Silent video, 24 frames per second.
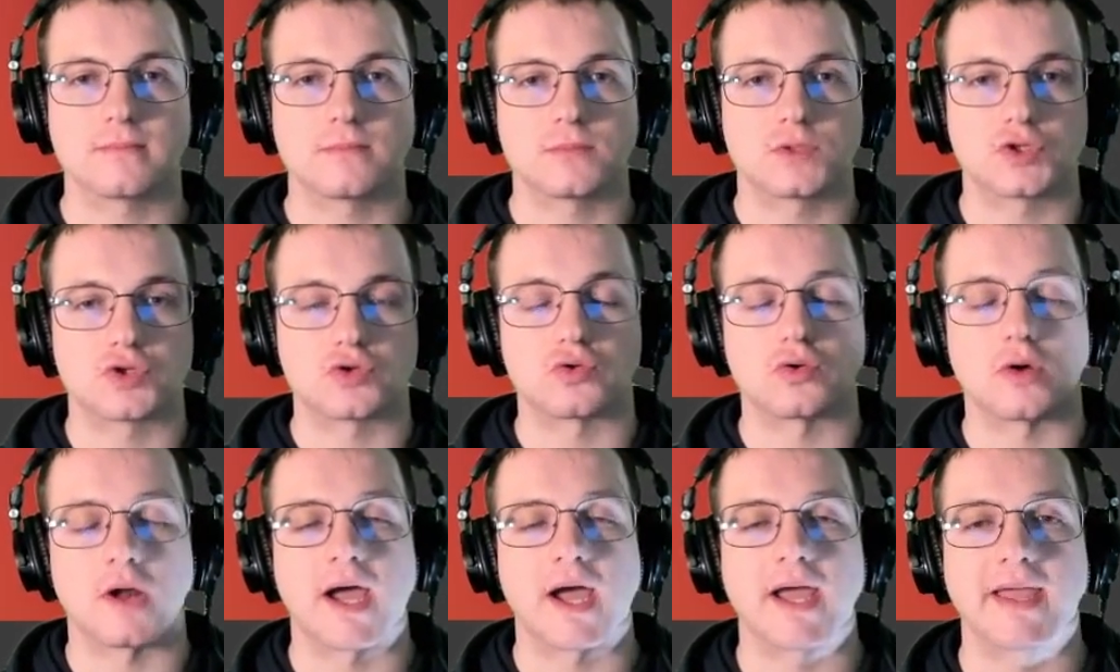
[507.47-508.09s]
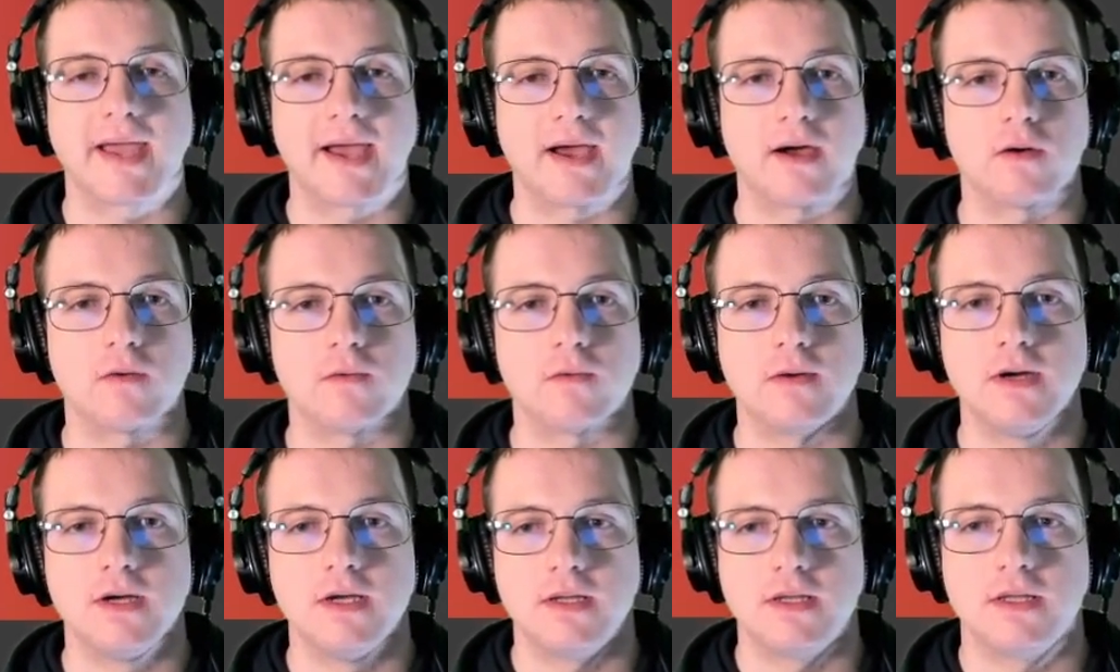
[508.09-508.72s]
try out
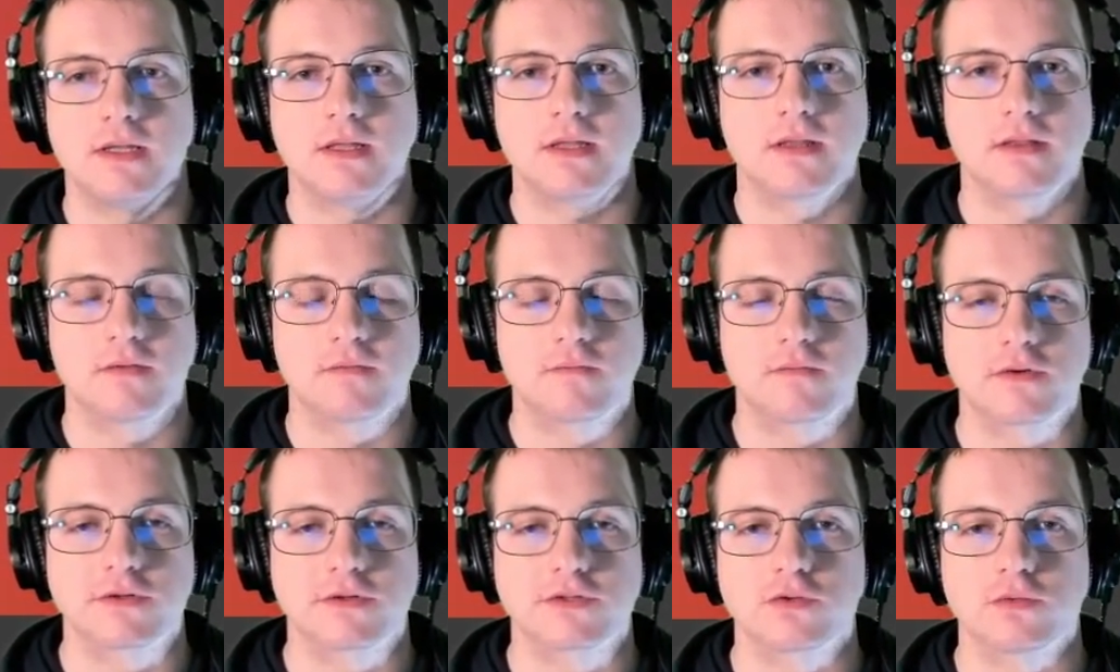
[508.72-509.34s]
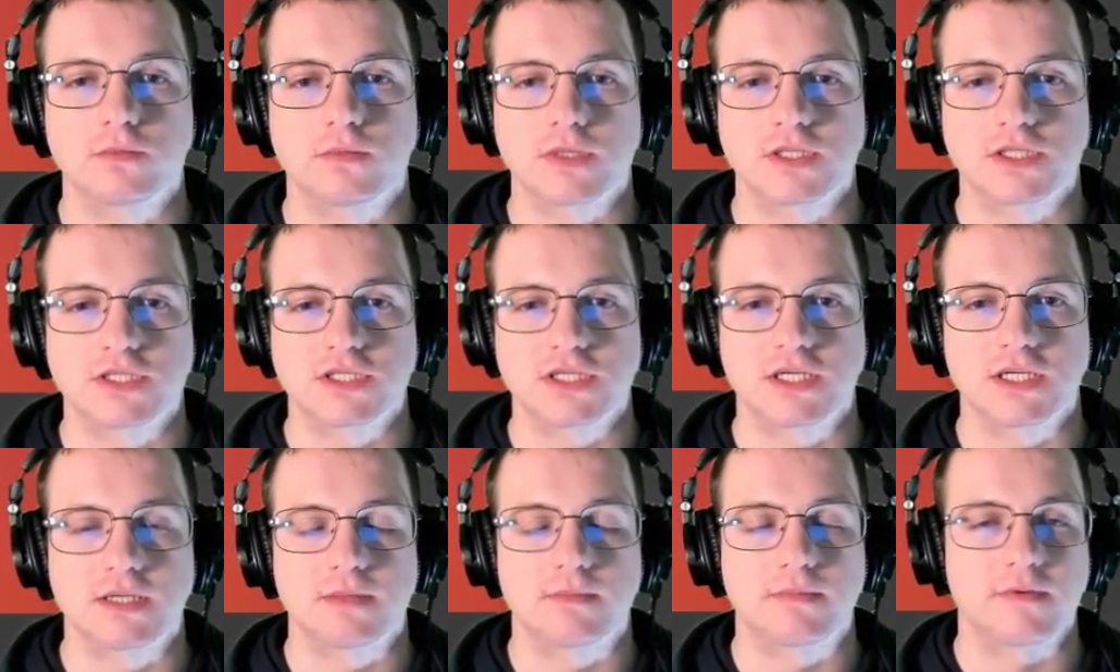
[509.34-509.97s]
the virtual machine